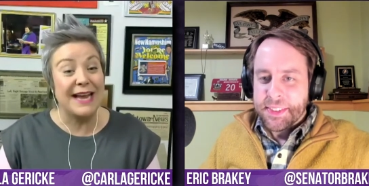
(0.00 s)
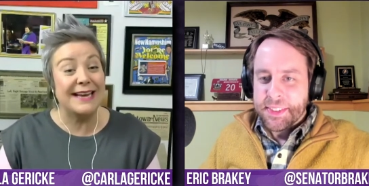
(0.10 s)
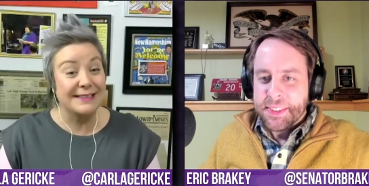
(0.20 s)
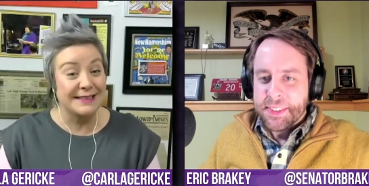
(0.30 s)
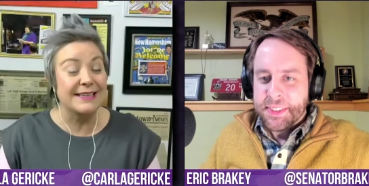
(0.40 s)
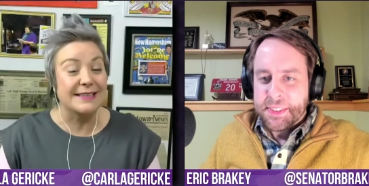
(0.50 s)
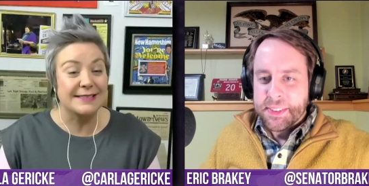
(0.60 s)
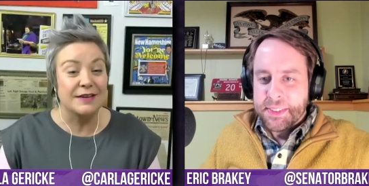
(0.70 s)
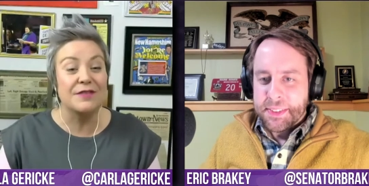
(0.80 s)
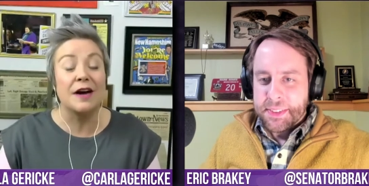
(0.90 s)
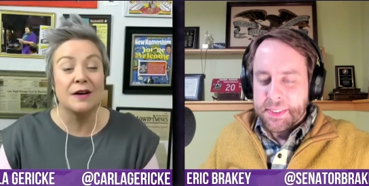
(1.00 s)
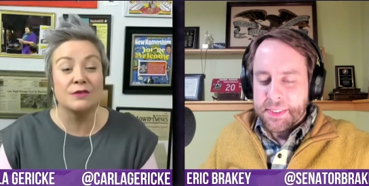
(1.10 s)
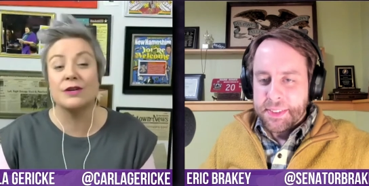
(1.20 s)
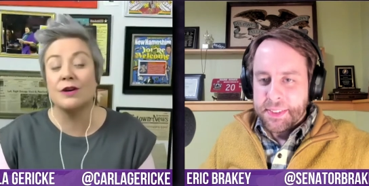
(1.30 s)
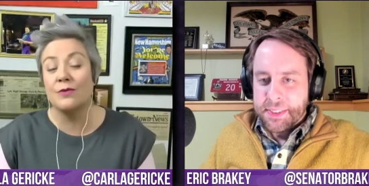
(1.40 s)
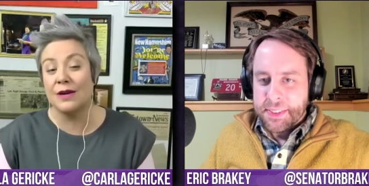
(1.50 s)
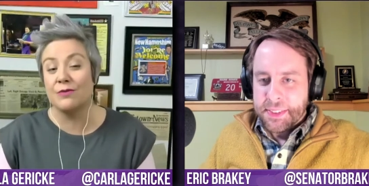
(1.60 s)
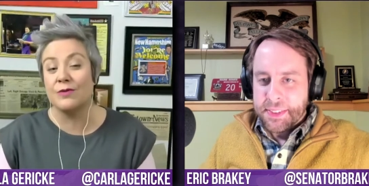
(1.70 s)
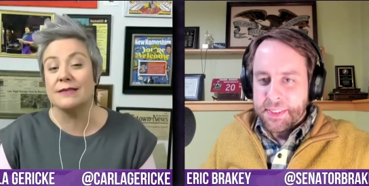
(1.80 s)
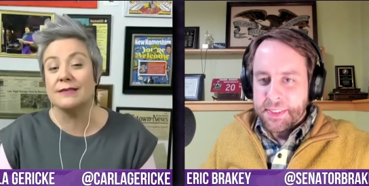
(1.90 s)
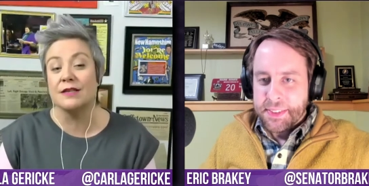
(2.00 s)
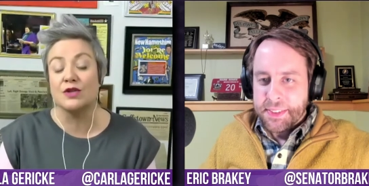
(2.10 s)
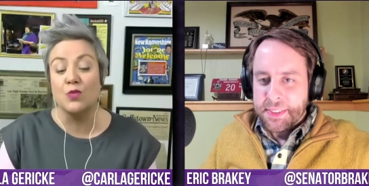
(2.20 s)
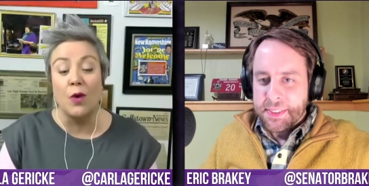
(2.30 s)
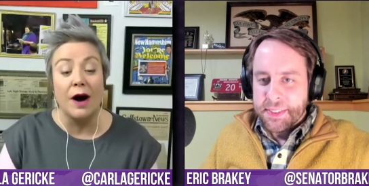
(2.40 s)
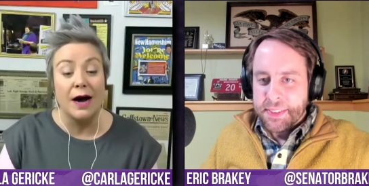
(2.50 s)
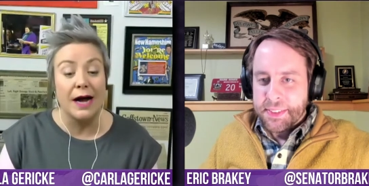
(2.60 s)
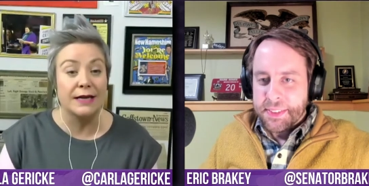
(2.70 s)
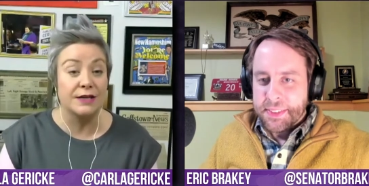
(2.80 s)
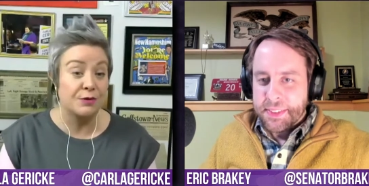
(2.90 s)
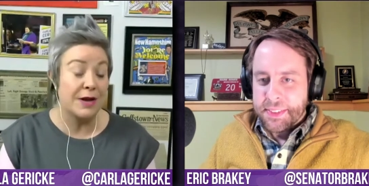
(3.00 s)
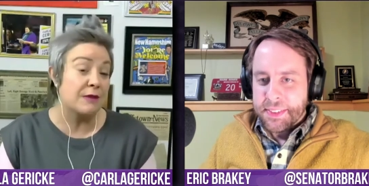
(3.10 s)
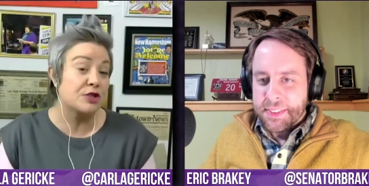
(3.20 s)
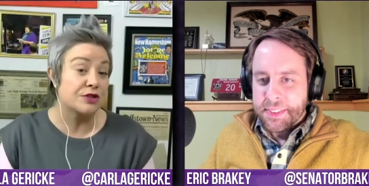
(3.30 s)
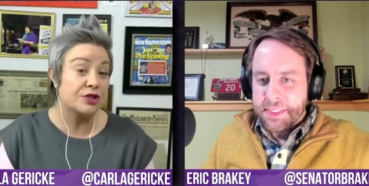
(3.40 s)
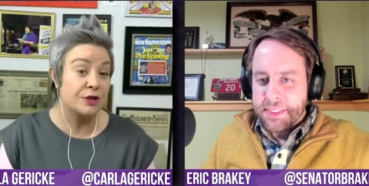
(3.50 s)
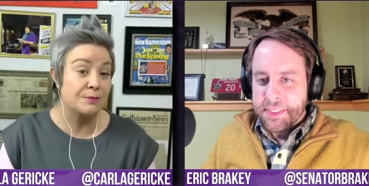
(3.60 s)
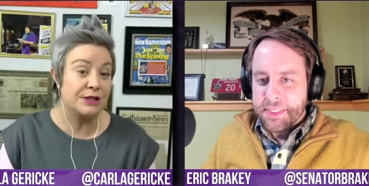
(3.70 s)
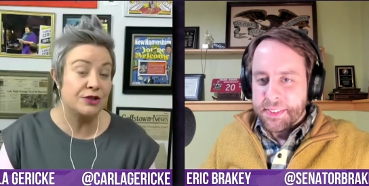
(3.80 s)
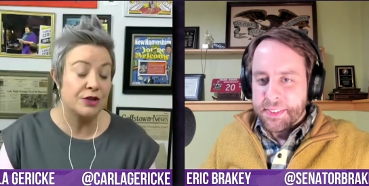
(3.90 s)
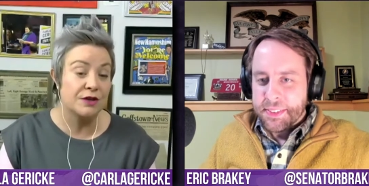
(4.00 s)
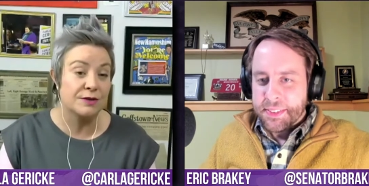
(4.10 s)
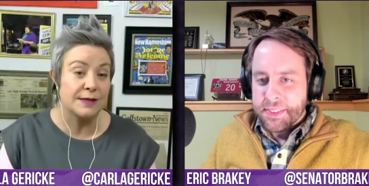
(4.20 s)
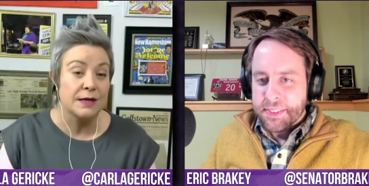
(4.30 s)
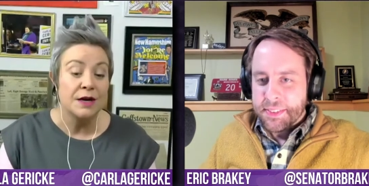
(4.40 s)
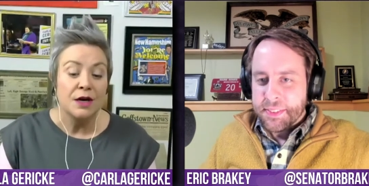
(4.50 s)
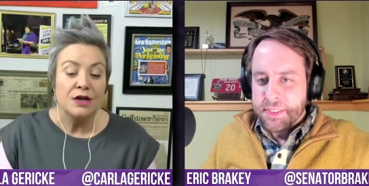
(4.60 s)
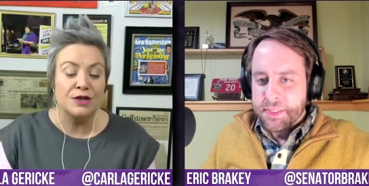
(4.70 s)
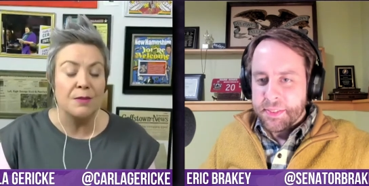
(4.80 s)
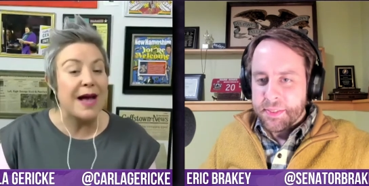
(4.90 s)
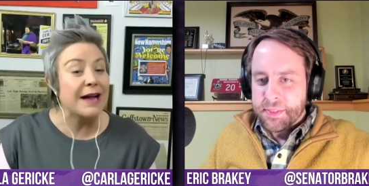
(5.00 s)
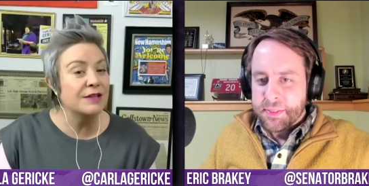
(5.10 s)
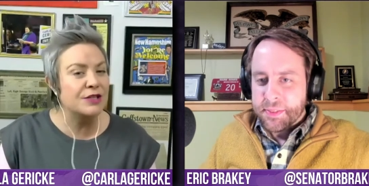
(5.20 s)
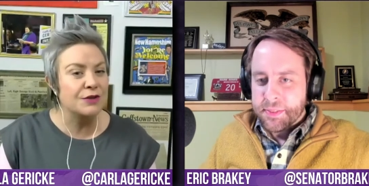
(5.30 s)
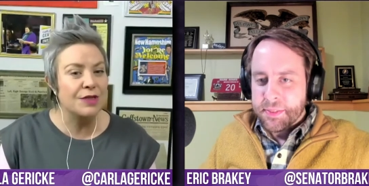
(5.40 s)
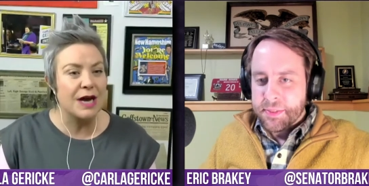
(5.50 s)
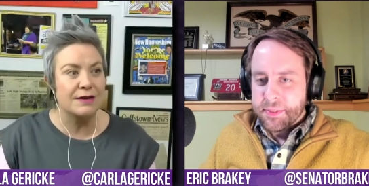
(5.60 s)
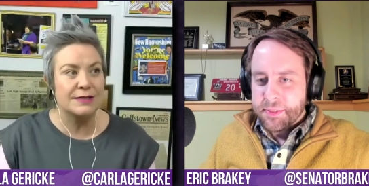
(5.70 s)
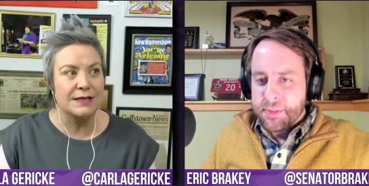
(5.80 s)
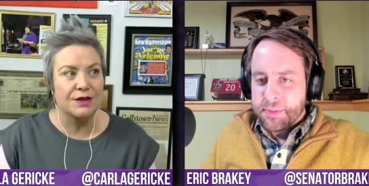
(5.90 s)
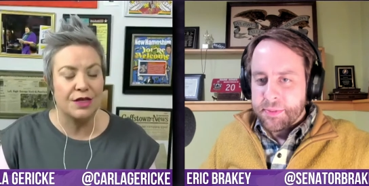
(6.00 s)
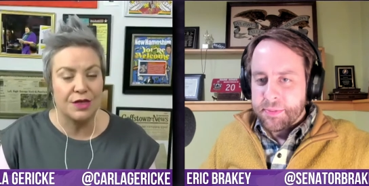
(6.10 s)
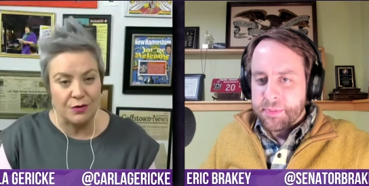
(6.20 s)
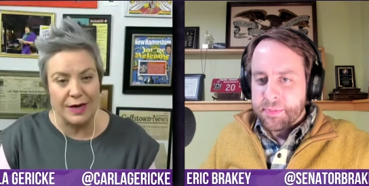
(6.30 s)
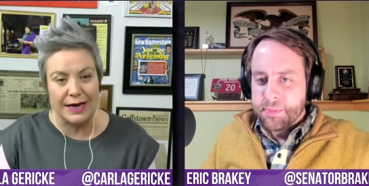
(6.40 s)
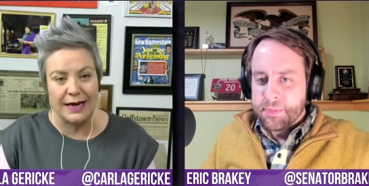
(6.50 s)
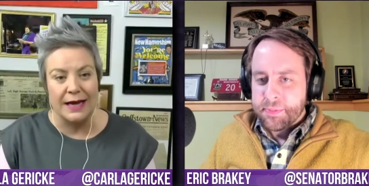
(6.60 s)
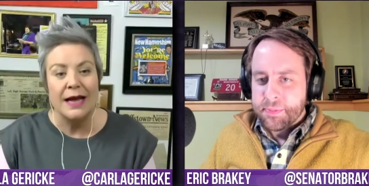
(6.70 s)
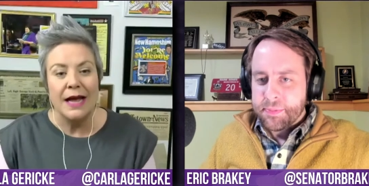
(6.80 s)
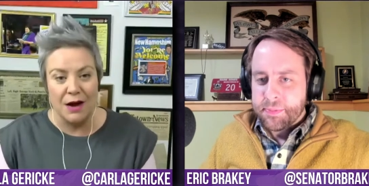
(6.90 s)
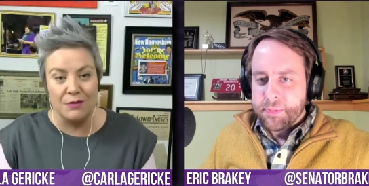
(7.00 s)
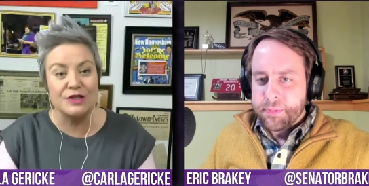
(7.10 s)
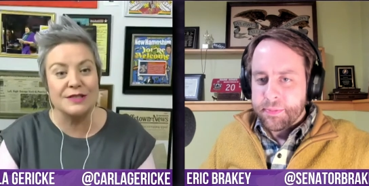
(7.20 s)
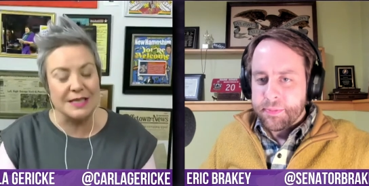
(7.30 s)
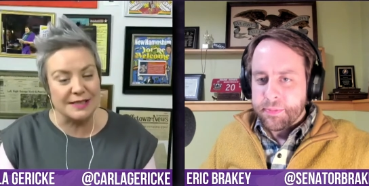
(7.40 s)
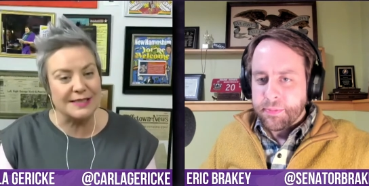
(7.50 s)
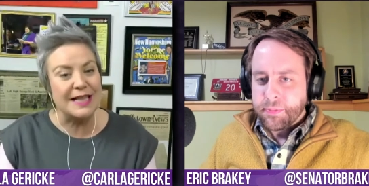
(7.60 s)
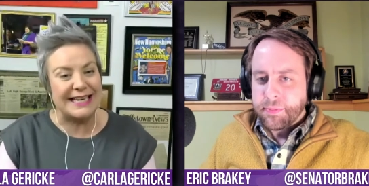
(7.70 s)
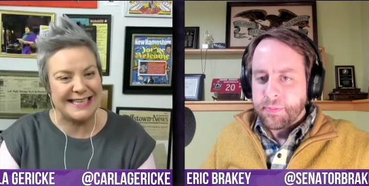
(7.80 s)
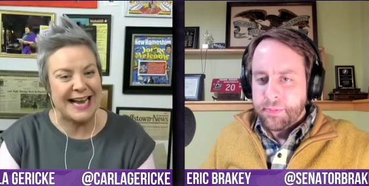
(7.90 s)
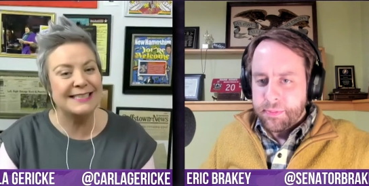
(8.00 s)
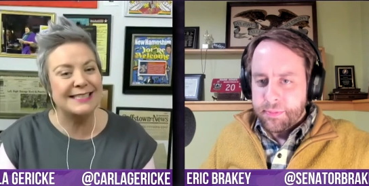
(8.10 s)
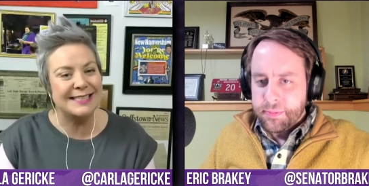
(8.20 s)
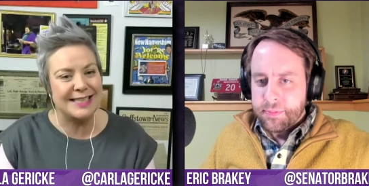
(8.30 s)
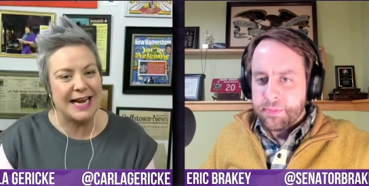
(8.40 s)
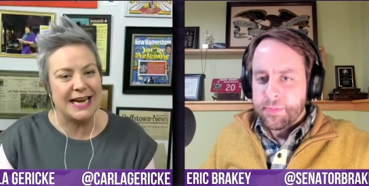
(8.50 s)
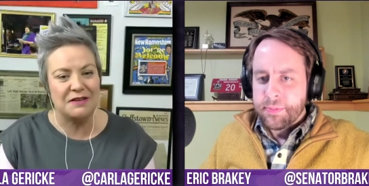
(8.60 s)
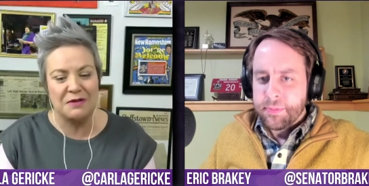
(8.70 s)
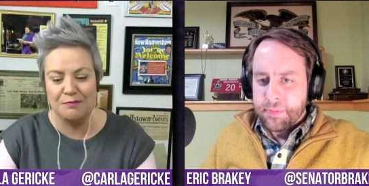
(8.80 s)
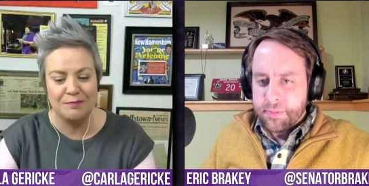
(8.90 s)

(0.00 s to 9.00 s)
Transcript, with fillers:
Speaker 1: made a list of the 101 reasons why New Hampshire should be chosen. So back in 2003, it was this like 10 state